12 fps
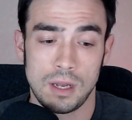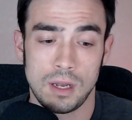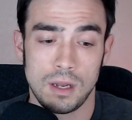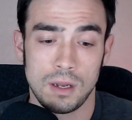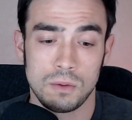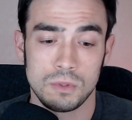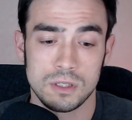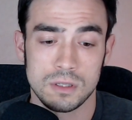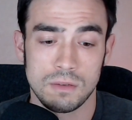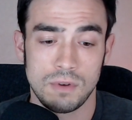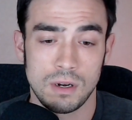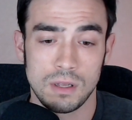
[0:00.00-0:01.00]
uh, which
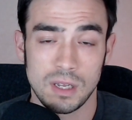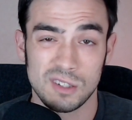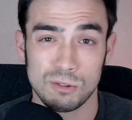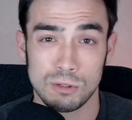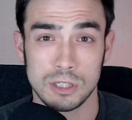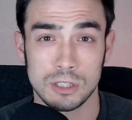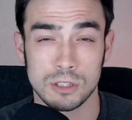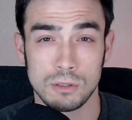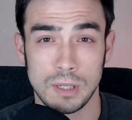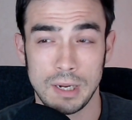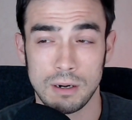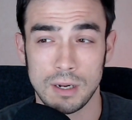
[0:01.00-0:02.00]
is a very like
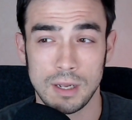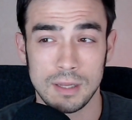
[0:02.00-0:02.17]
traditional area.